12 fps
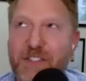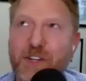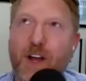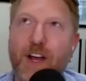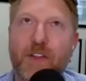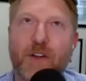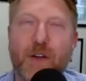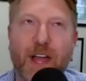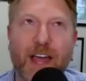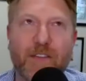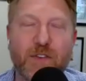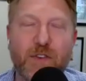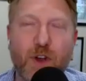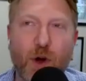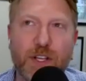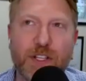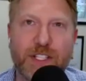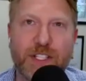there are there have you
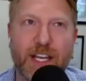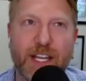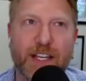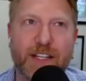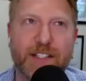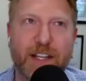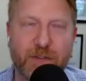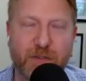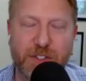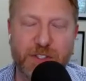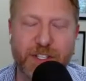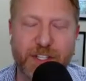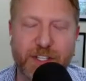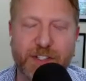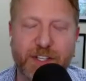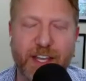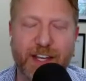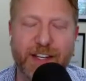noticed any
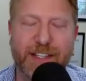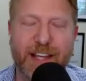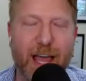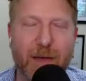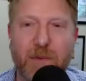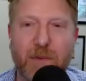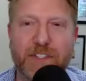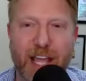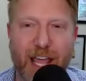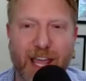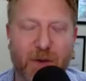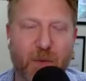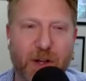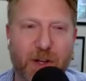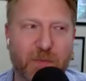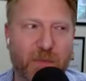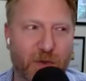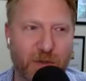differences in time of day when
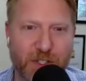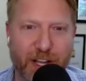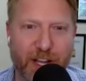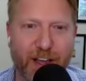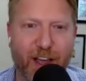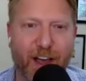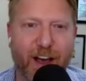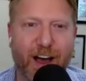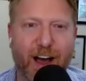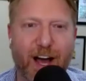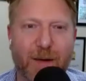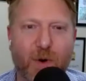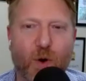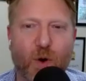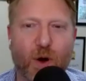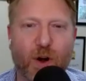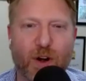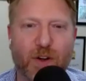you're posting um,
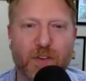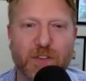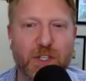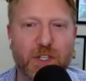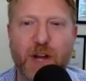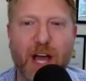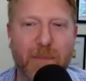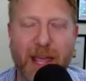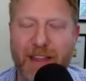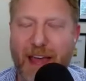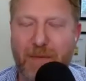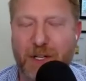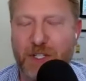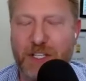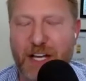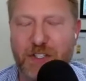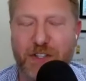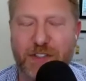or do you not pay that much
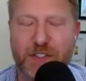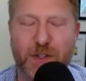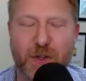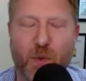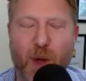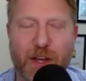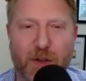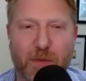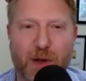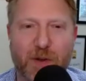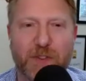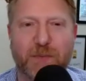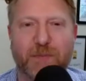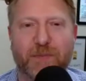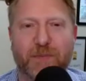attention to when you post